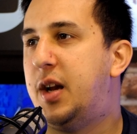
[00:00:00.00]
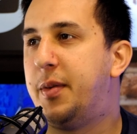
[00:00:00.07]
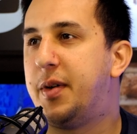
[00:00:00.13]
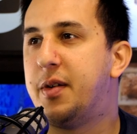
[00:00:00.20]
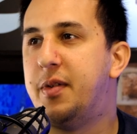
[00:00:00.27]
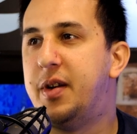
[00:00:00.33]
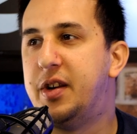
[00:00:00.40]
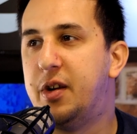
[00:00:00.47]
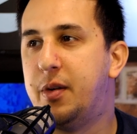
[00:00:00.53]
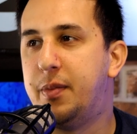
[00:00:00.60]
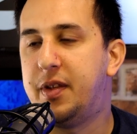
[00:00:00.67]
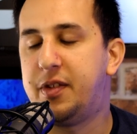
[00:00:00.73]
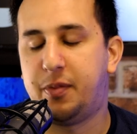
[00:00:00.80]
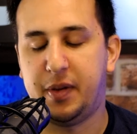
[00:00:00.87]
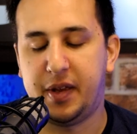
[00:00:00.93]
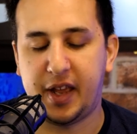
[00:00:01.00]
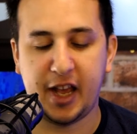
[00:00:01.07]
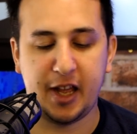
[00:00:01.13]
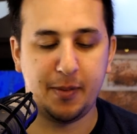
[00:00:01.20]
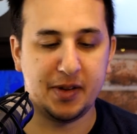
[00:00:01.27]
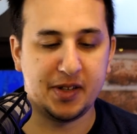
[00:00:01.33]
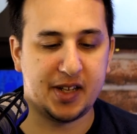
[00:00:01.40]
we could redo him this
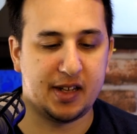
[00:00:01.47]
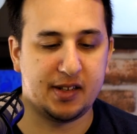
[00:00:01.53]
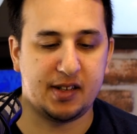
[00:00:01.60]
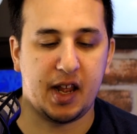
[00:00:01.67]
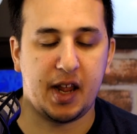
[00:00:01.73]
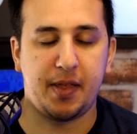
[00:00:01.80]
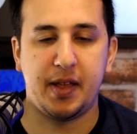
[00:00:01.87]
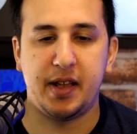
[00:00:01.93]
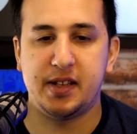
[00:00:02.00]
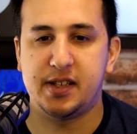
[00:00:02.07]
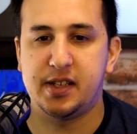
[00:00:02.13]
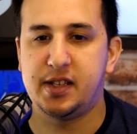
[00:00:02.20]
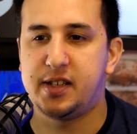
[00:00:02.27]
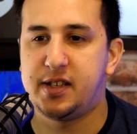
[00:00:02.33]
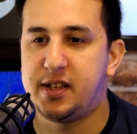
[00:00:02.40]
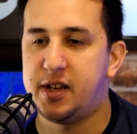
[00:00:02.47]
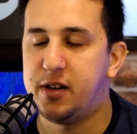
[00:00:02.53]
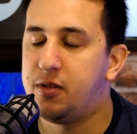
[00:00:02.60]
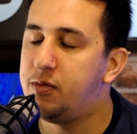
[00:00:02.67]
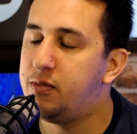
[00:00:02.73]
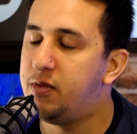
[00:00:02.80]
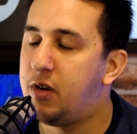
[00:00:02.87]
weekend, but it sounds like they're
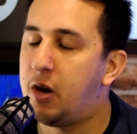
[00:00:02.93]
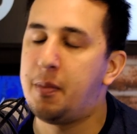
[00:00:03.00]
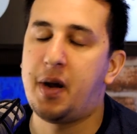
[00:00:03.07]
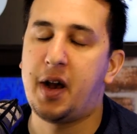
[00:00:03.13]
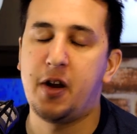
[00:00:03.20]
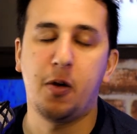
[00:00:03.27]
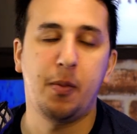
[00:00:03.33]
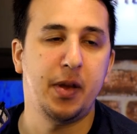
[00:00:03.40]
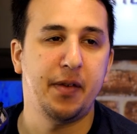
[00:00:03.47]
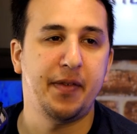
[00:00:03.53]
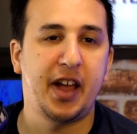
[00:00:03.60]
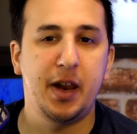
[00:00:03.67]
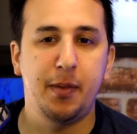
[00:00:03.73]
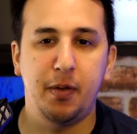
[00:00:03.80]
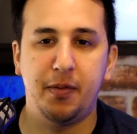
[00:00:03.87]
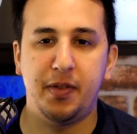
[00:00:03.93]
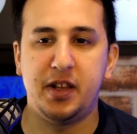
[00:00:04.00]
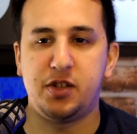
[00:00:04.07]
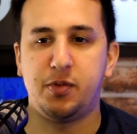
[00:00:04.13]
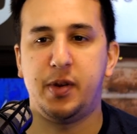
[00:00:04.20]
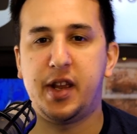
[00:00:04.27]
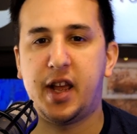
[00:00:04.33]
still not might not be available for
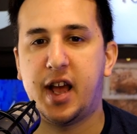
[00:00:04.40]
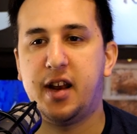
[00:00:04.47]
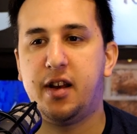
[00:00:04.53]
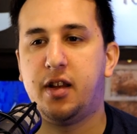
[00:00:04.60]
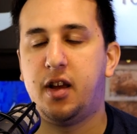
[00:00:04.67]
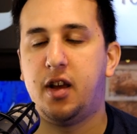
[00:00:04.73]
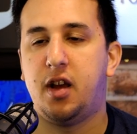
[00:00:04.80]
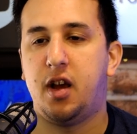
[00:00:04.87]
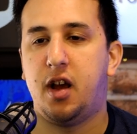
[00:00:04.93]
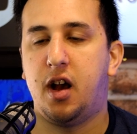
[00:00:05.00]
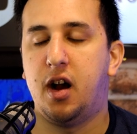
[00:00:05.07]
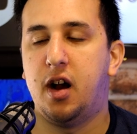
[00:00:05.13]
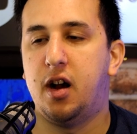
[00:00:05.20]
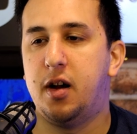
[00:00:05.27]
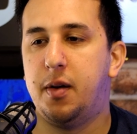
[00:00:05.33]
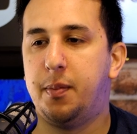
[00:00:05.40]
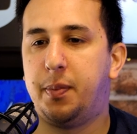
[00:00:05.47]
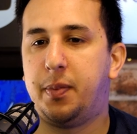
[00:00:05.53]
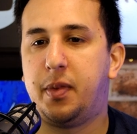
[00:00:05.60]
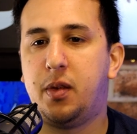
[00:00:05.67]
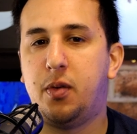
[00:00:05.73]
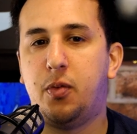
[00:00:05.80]
this weekend.
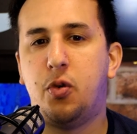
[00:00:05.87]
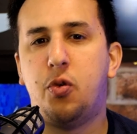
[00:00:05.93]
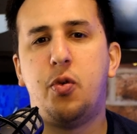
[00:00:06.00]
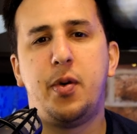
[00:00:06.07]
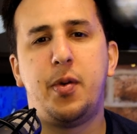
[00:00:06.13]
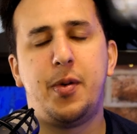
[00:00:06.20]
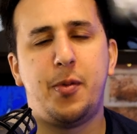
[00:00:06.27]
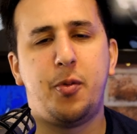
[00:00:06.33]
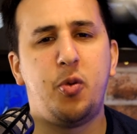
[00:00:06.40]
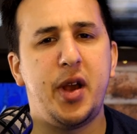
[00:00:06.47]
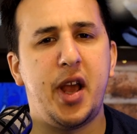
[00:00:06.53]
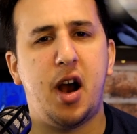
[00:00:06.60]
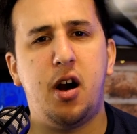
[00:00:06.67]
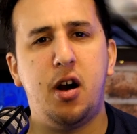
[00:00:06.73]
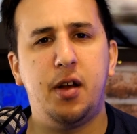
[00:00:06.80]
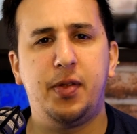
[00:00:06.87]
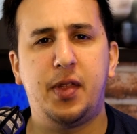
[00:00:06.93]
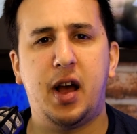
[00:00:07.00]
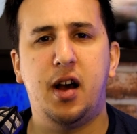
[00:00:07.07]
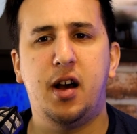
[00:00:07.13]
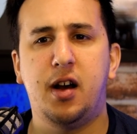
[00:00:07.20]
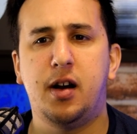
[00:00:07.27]
Um, well, we heard
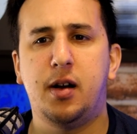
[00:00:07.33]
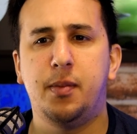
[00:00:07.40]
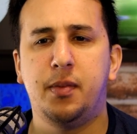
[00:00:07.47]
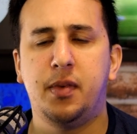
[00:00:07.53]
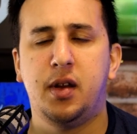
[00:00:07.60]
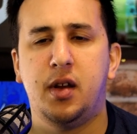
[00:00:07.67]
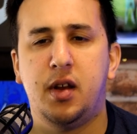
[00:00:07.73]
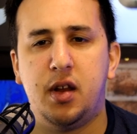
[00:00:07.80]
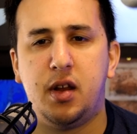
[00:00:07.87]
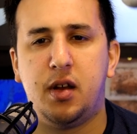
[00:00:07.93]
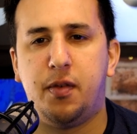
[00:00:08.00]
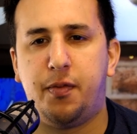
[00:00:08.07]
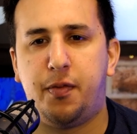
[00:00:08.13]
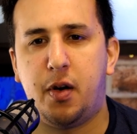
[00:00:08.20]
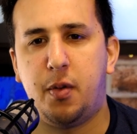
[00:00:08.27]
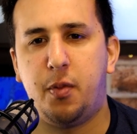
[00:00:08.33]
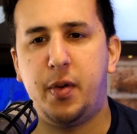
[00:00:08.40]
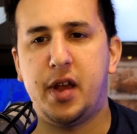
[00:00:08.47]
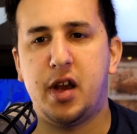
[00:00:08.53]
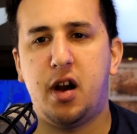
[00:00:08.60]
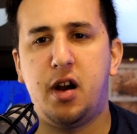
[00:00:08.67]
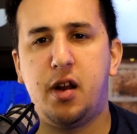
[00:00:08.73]
that. Um, from we
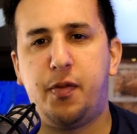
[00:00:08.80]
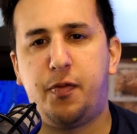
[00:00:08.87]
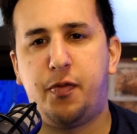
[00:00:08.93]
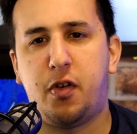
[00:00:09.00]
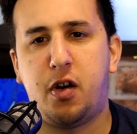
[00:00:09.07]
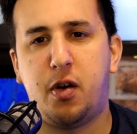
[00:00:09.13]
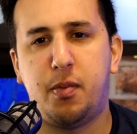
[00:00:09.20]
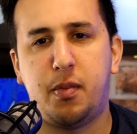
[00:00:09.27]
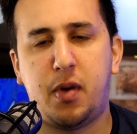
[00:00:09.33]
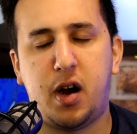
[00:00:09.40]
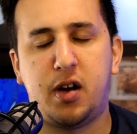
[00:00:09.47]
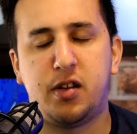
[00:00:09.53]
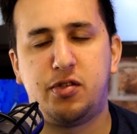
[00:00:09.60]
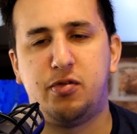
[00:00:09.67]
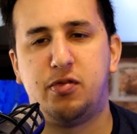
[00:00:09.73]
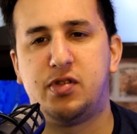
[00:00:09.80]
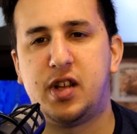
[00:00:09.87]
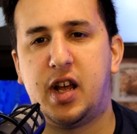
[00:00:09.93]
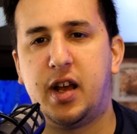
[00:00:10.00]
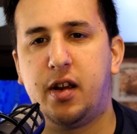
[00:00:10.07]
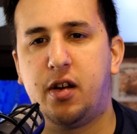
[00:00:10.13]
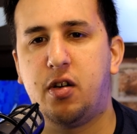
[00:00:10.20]
heard from our source
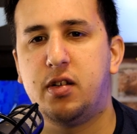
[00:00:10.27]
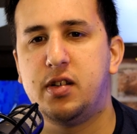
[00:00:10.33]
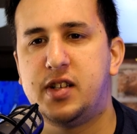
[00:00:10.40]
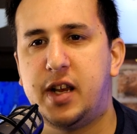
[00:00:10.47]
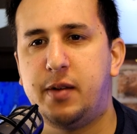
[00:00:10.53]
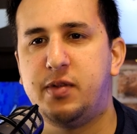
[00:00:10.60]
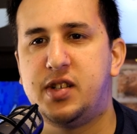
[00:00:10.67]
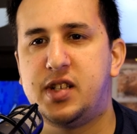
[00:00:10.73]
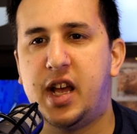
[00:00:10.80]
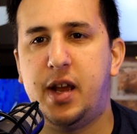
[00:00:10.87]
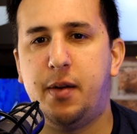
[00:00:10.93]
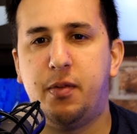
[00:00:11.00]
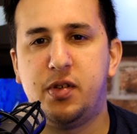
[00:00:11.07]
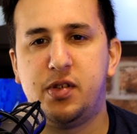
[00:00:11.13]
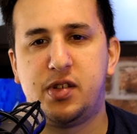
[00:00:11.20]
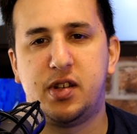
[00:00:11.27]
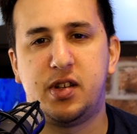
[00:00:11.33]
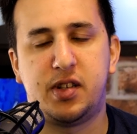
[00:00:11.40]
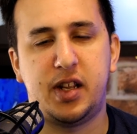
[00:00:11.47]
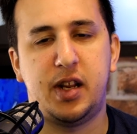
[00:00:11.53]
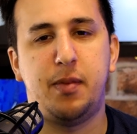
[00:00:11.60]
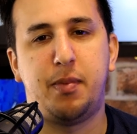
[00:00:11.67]
that Conte will say was
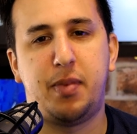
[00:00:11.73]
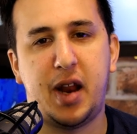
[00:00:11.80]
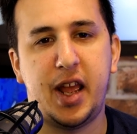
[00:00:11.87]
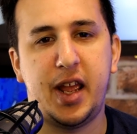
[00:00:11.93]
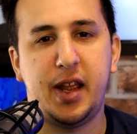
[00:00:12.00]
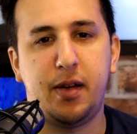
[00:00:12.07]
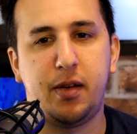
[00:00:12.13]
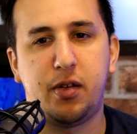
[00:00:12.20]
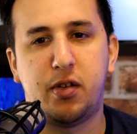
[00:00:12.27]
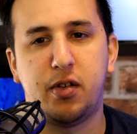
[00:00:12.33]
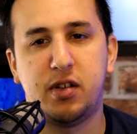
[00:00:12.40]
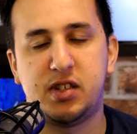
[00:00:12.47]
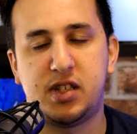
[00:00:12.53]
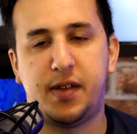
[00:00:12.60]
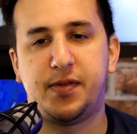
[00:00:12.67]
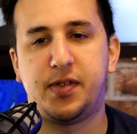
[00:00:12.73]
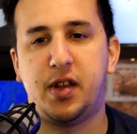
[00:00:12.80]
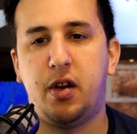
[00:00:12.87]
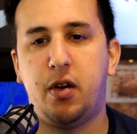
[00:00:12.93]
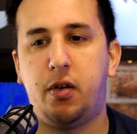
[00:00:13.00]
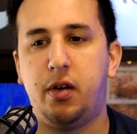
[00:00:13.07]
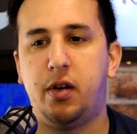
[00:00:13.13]
didn't play Kulusevski
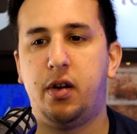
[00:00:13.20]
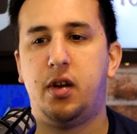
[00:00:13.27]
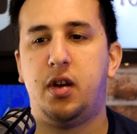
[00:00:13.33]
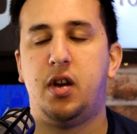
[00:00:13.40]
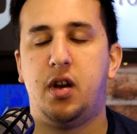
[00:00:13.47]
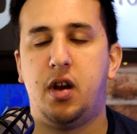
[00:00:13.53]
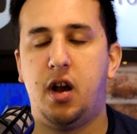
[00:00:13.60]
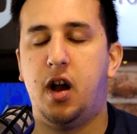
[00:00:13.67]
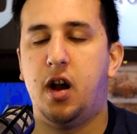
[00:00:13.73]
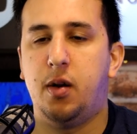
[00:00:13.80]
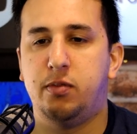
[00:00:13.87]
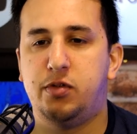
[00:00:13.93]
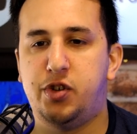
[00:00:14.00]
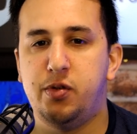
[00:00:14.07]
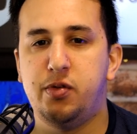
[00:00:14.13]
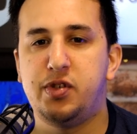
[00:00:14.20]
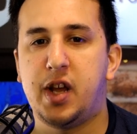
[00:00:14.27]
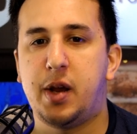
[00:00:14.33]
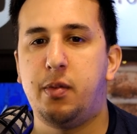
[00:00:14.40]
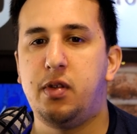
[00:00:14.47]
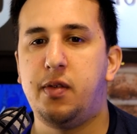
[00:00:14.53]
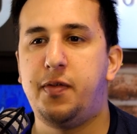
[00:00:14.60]
on um, Tuesday
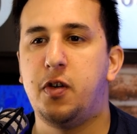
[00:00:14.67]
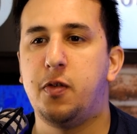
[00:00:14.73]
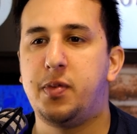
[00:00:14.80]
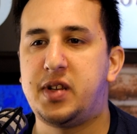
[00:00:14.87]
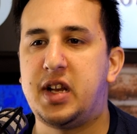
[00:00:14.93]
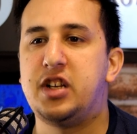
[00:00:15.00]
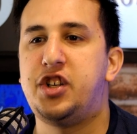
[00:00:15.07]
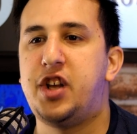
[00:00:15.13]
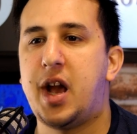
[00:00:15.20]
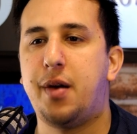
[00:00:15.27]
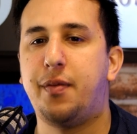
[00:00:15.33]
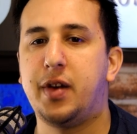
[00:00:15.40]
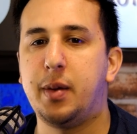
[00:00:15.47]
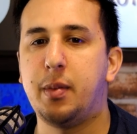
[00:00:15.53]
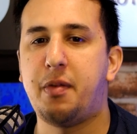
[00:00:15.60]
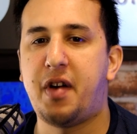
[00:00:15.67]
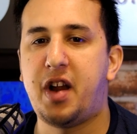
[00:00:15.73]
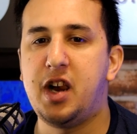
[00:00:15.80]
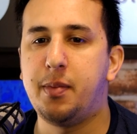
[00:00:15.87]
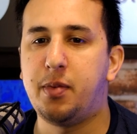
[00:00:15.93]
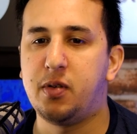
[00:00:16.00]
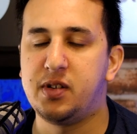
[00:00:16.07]
with a view of potentially having him
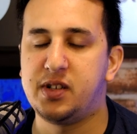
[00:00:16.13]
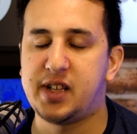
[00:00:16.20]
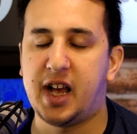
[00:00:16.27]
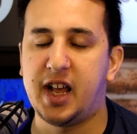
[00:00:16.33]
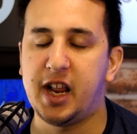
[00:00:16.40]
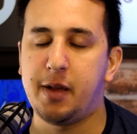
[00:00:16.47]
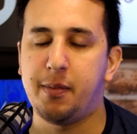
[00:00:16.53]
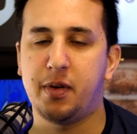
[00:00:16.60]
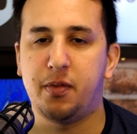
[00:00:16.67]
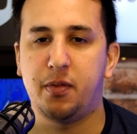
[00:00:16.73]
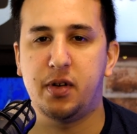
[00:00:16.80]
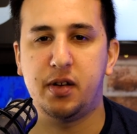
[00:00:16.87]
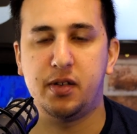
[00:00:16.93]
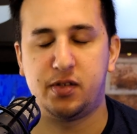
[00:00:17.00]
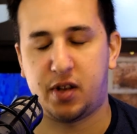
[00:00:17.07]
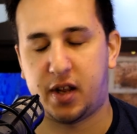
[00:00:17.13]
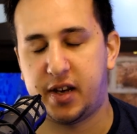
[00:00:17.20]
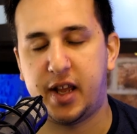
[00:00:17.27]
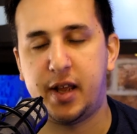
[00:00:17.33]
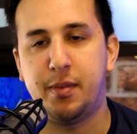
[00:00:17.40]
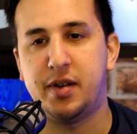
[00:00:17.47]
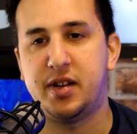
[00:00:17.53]
available on Saturday, but what
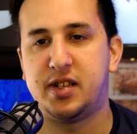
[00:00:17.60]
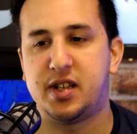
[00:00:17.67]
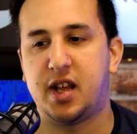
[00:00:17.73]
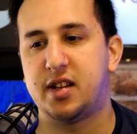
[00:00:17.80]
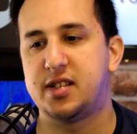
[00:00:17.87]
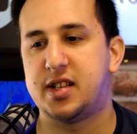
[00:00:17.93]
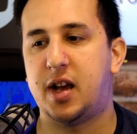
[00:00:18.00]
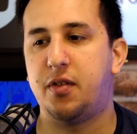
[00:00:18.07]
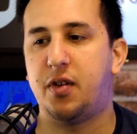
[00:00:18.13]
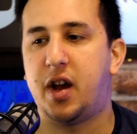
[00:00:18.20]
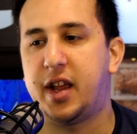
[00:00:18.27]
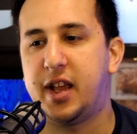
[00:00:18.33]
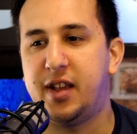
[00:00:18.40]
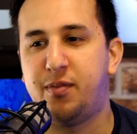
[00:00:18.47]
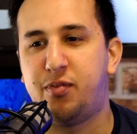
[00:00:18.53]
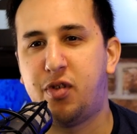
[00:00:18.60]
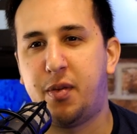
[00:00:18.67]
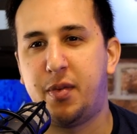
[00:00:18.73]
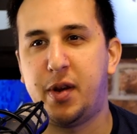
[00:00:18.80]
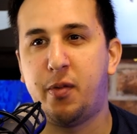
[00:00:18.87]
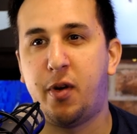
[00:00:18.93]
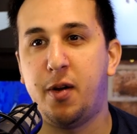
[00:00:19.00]
Sunday. But it does sound like he
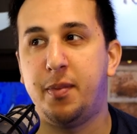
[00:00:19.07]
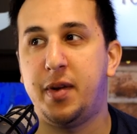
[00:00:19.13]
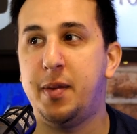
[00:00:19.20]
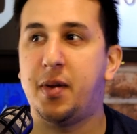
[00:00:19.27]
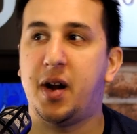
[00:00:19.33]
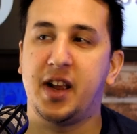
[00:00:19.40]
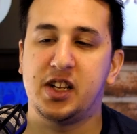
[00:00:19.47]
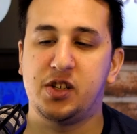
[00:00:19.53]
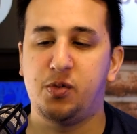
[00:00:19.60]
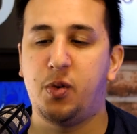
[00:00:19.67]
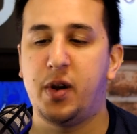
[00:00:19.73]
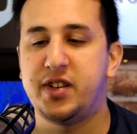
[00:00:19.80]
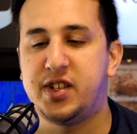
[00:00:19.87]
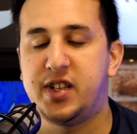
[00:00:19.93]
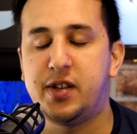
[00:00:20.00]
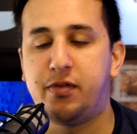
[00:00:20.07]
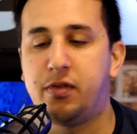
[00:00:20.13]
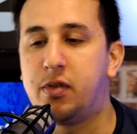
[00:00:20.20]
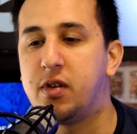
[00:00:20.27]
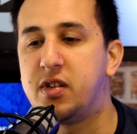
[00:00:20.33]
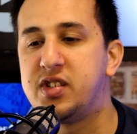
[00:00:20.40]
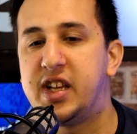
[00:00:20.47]
probably won't be. But I guess we'll wait to hear from
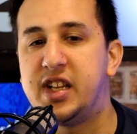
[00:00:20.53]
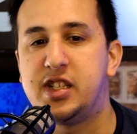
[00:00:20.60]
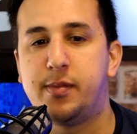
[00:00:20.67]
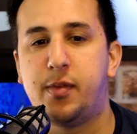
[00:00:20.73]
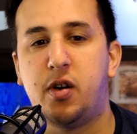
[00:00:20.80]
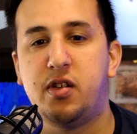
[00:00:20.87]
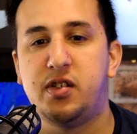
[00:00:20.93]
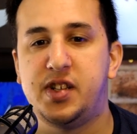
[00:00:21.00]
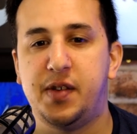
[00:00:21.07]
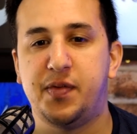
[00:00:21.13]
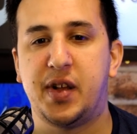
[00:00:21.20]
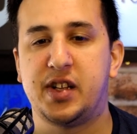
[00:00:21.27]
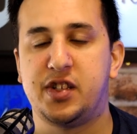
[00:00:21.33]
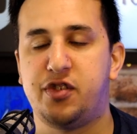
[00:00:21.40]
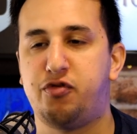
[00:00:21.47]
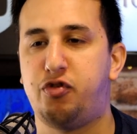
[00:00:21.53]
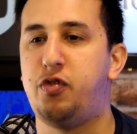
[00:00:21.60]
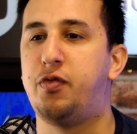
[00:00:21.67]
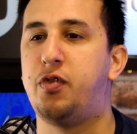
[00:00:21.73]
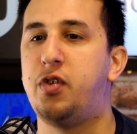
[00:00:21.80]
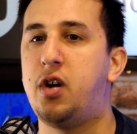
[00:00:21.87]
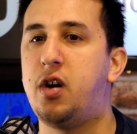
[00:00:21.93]
Conte tomorrow to see if that's the truth
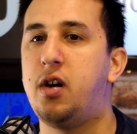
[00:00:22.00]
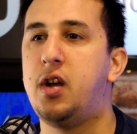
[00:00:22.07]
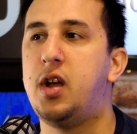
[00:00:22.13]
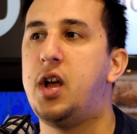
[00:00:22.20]
or not.